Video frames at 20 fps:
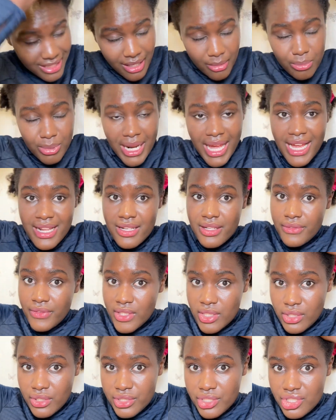apply a
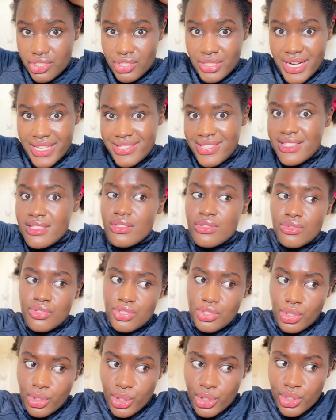leave-in conditioner just to
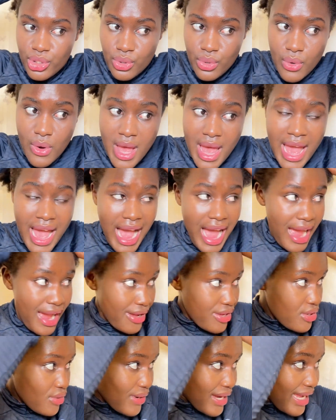show you how
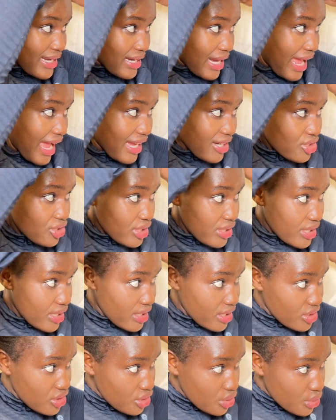you can actually
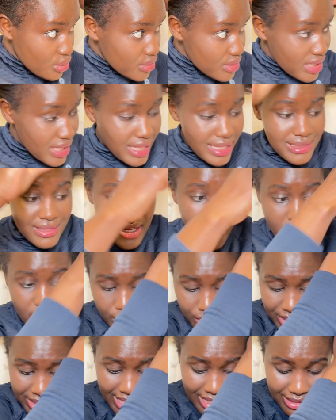use it
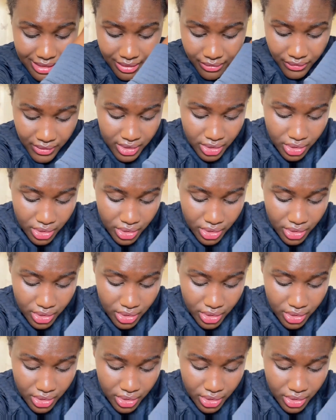with a leave-in